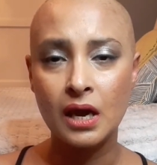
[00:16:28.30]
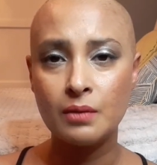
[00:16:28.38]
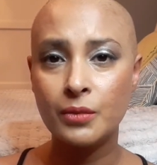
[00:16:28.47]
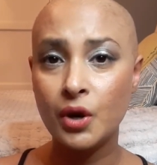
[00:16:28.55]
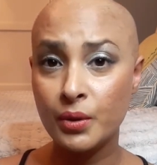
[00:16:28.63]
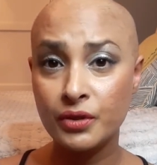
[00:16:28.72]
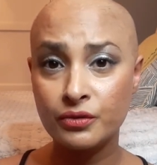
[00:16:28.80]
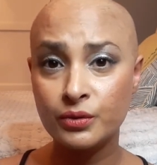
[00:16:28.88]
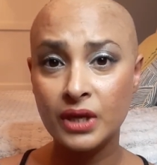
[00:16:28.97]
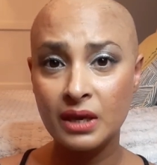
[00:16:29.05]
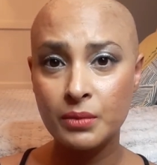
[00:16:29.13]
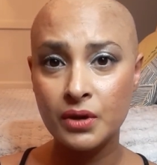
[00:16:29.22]
going through
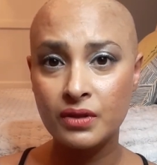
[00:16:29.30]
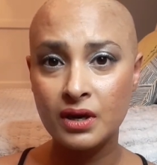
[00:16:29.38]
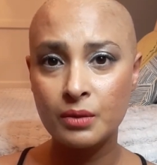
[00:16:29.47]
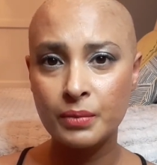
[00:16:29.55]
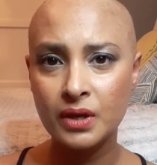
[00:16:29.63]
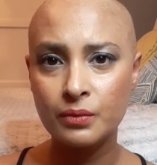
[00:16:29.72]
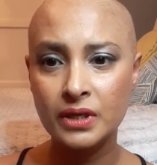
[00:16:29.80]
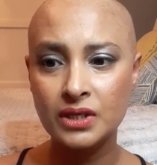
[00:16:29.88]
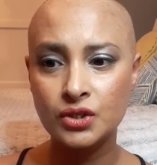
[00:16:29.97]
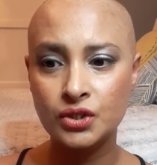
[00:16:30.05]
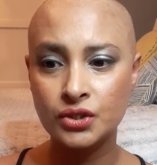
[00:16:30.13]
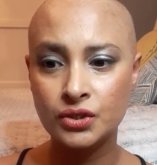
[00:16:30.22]
chemotherapy,
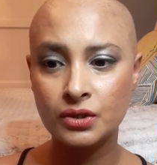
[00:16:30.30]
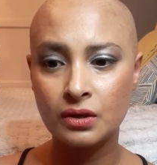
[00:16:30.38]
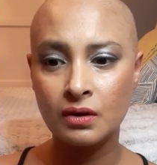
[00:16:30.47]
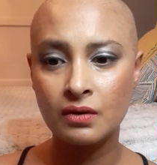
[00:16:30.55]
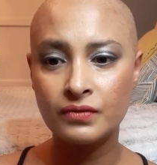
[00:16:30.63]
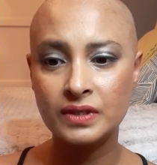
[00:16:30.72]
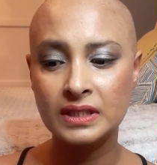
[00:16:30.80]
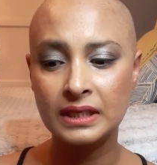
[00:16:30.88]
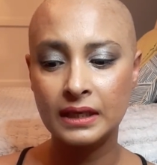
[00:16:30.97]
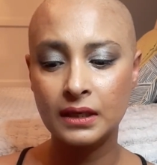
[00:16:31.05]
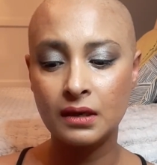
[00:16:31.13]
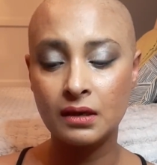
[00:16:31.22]
which
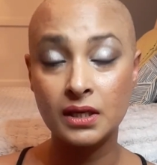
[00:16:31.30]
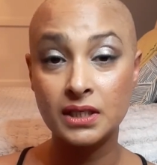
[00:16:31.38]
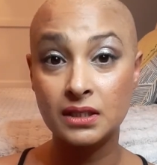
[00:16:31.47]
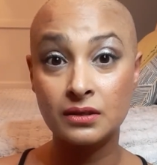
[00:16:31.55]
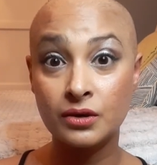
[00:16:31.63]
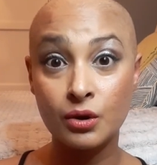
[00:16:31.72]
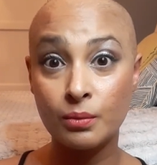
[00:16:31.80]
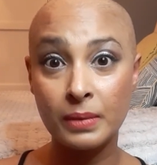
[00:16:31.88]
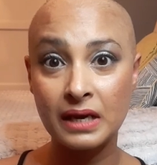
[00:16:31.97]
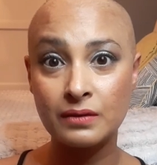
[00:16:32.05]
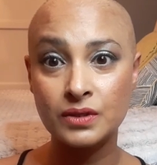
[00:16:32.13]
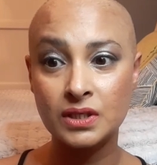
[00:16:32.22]
obviously I didn't know
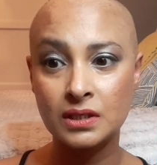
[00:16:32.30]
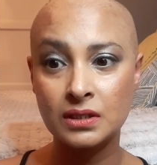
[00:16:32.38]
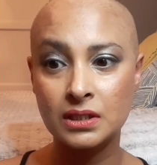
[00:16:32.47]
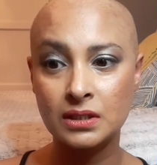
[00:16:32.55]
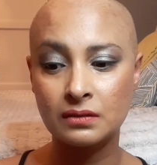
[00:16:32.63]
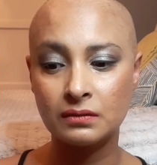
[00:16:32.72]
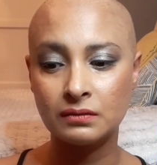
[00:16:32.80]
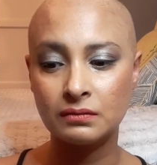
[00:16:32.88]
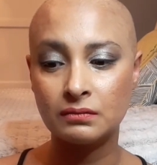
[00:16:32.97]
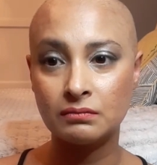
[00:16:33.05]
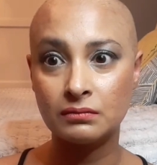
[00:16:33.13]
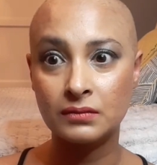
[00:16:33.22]
about until
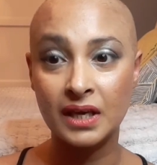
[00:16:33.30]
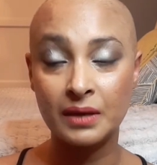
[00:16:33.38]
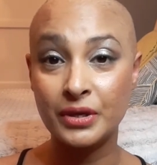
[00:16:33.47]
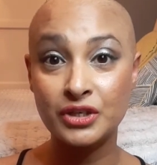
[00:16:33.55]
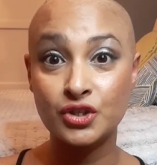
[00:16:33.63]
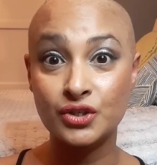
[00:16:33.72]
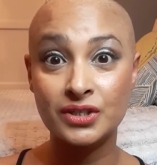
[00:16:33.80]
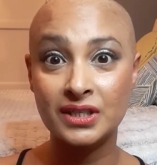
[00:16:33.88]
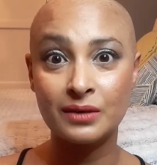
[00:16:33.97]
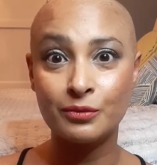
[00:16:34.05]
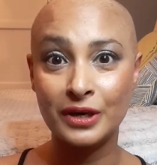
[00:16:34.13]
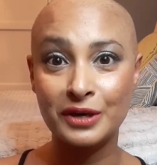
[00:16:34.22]
they mentioned
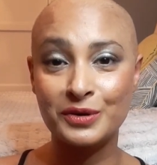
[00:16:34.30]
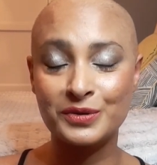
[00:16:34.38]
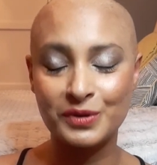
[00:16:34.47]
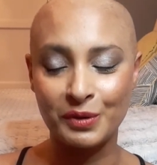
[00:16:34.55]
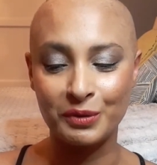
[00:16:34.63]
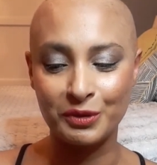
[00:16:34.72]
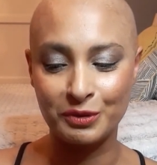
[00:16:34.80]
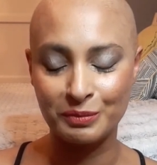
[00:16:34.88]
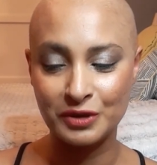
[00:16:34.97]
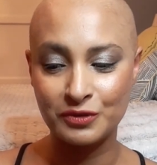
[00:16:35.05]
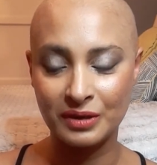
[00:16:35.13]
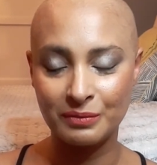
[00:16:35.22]
it when I was going through
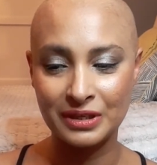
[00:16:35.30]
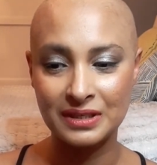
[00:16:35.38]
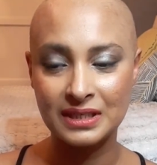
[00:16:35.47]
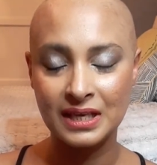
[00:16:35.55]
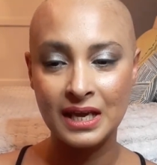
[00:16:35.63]
my treatment.